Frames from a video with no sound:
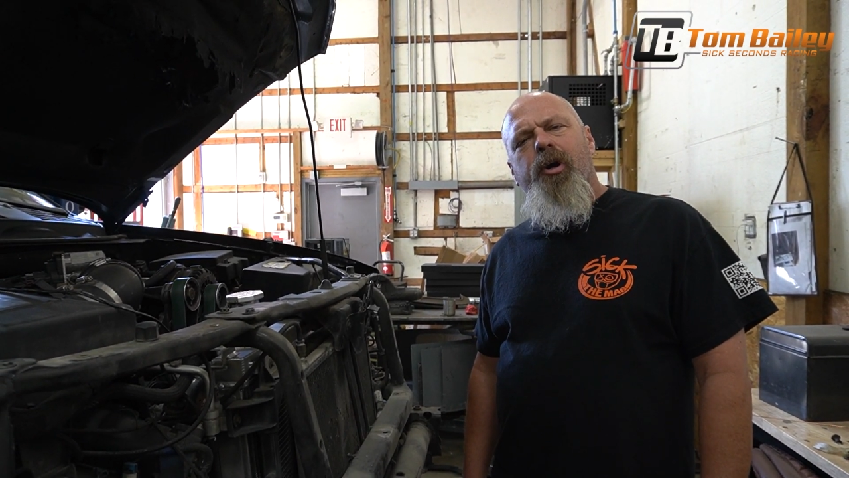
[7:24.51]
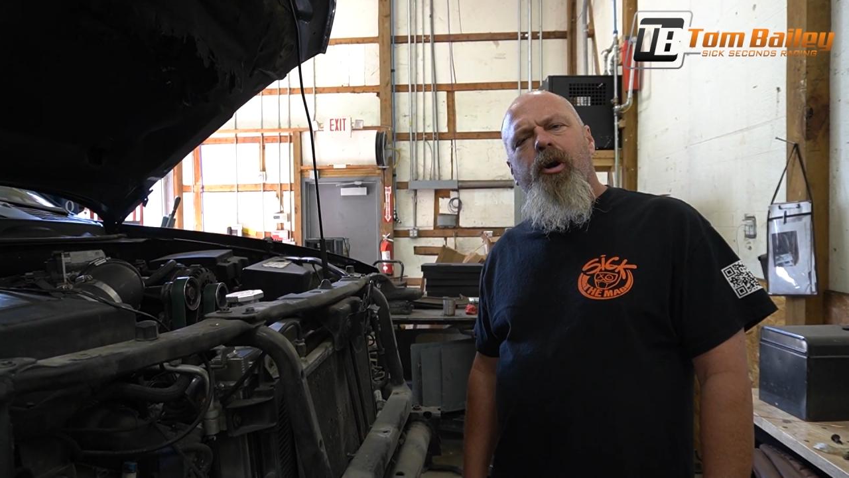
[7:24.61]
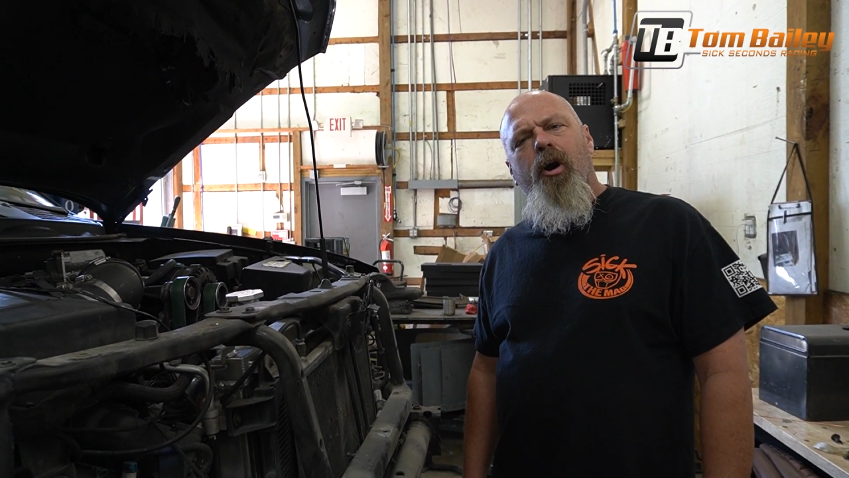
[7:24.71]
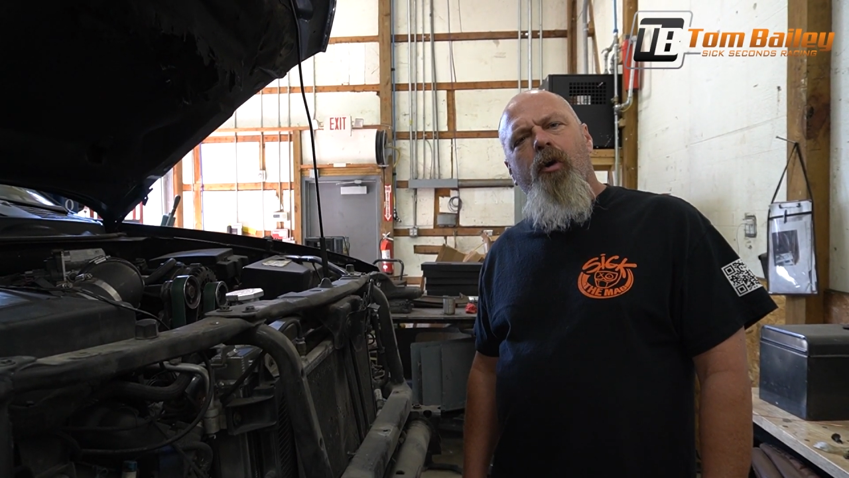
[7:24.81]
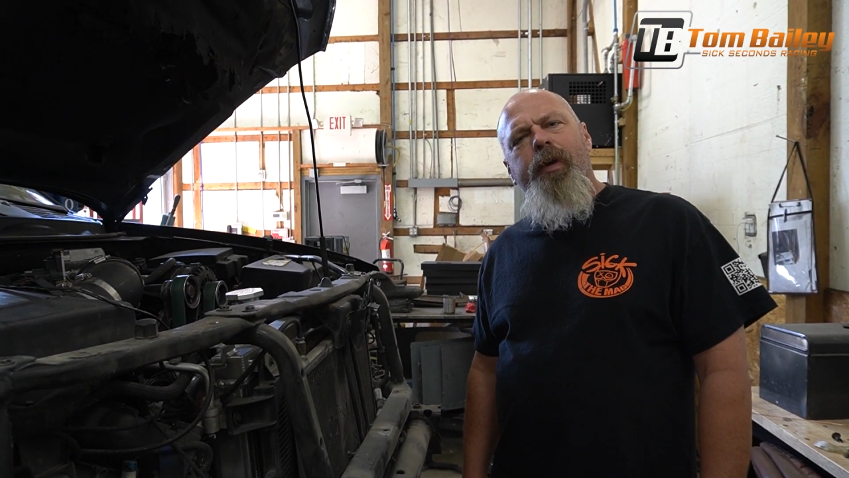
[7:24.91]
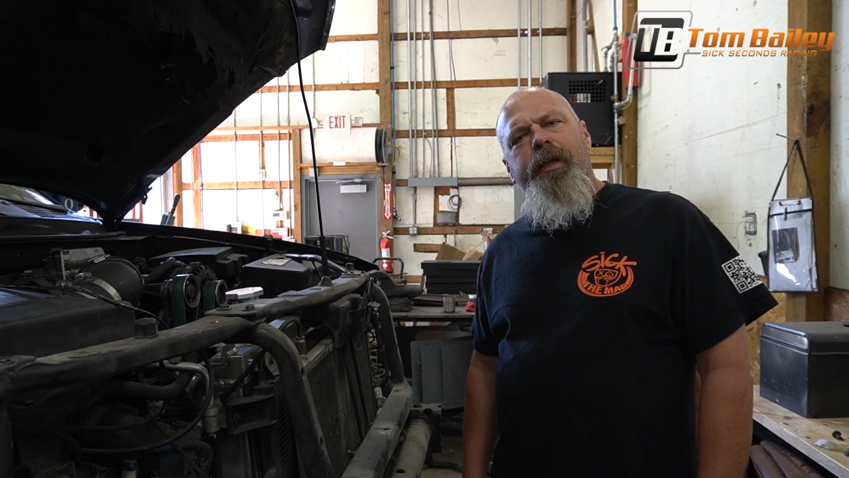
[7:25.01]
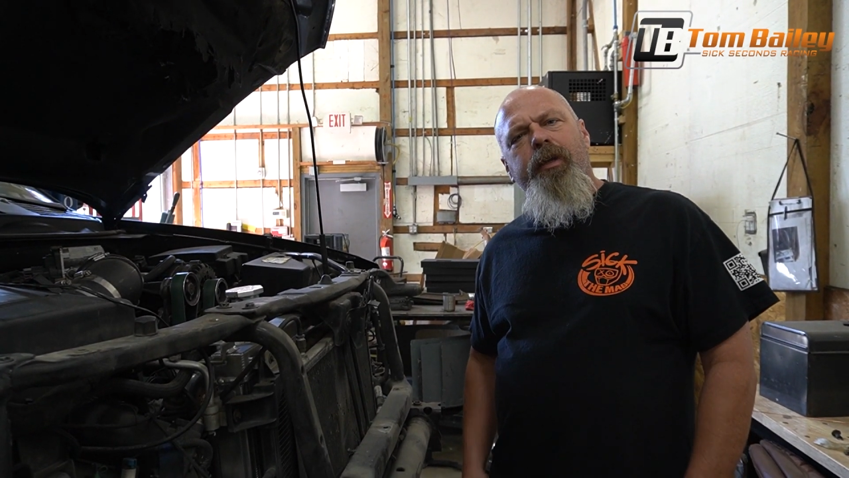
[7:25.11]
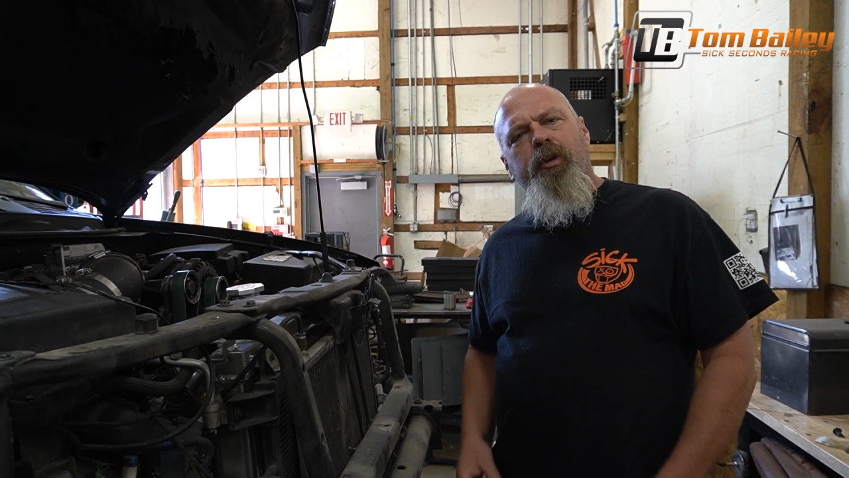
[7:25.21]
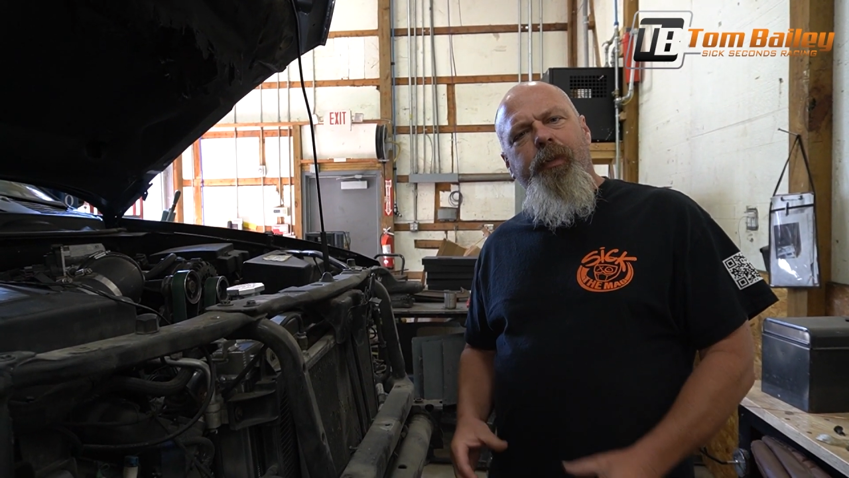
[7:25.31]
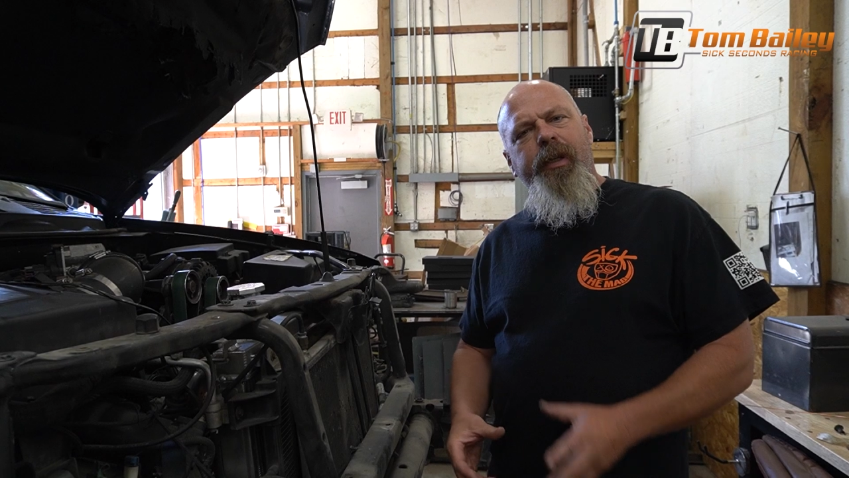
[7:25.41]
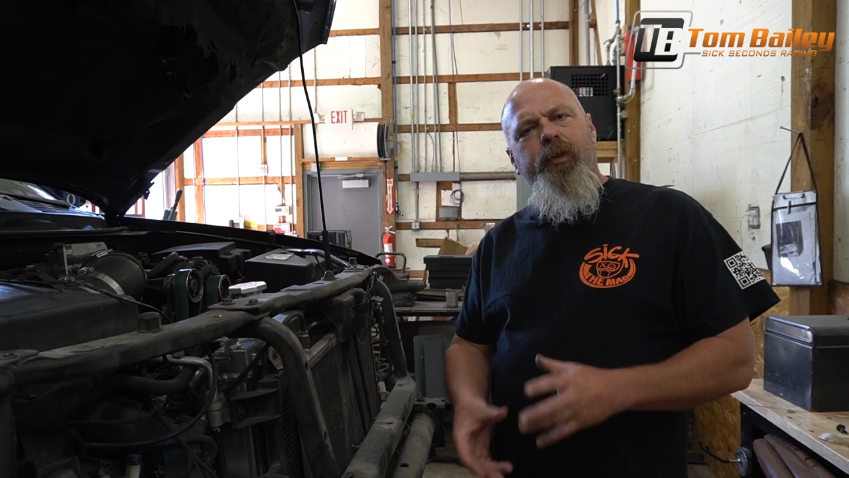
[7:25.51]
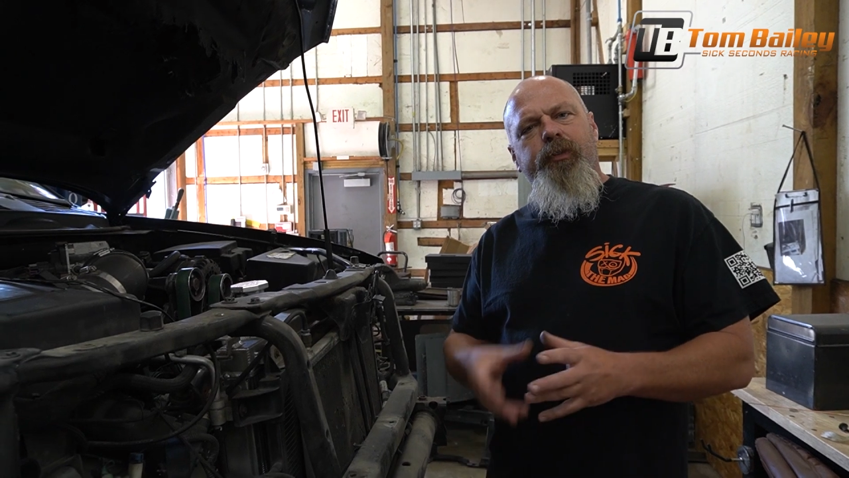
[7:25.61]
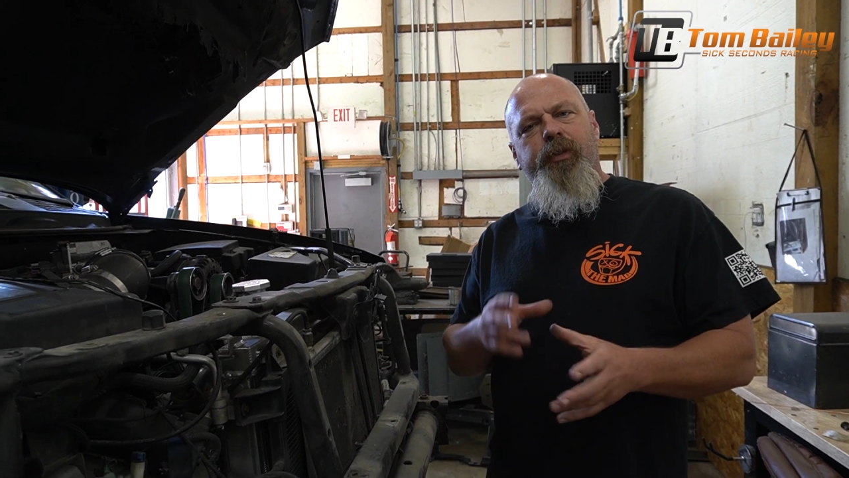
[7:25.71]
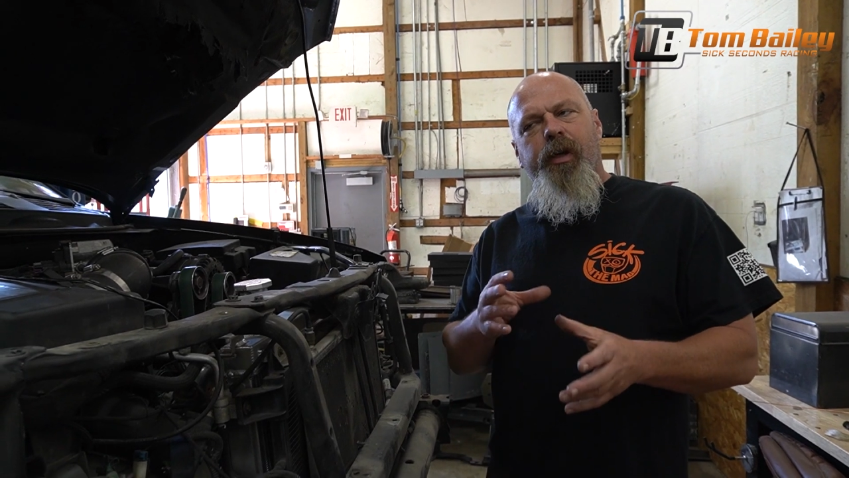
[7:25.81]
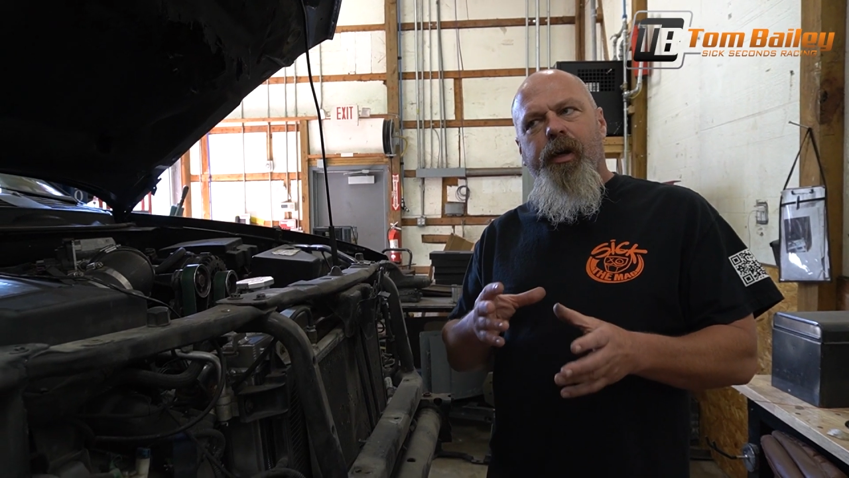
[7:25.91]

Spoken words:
car all weekend. Nobody else,